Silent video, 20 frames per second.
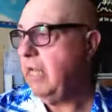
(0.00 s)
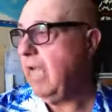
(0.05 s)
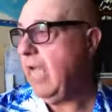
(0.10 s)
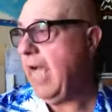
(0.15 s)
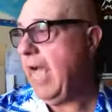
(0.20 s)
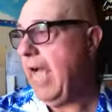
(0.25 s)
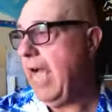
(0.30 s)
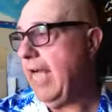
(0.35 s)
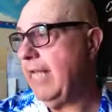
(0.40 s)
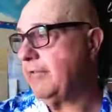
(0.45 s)

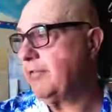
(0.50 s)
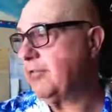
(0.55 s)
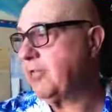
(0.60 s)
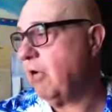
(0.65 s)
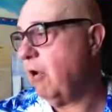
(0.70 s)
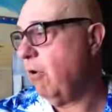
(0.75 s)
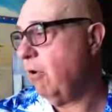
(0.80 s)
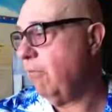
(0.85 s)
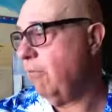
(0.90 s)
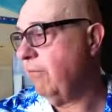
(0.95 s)

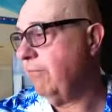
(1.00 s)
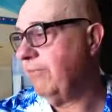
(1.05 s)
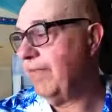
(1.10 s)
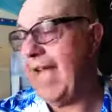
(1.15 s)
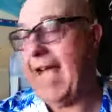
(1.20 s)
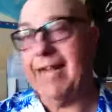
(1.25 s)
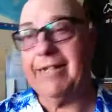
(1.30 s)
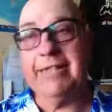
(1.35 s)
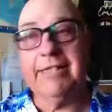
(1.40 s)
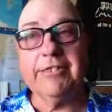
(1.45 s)
So
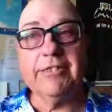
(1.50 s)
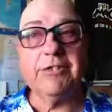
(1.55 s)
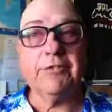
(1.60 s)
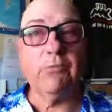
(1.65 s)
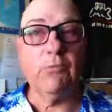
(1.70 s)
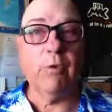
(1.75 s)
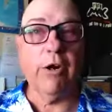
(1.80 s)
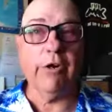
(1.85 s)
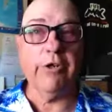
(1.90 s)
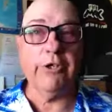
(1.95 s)
that is
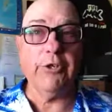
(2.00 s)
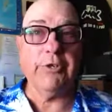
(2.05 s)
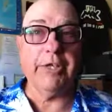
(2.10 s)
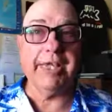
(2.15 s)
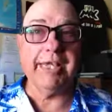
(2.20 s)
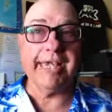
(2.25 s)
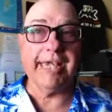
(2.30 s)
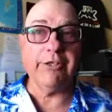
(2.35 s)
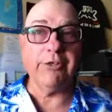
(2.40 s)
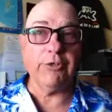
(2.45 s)
where you
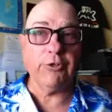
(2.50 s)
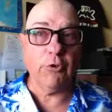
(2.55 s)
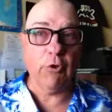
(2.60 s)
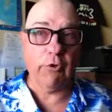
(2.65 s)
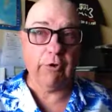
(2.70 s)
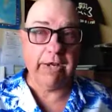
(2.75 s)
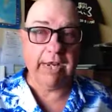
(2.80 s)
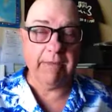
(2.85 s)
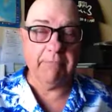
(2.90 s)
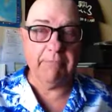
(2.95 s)
can get
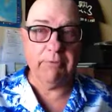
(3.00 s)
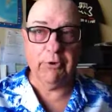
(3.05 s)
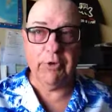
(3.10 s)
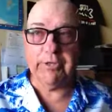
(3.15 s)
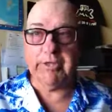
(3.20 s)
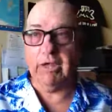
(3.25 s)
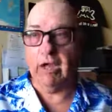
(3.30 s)
your input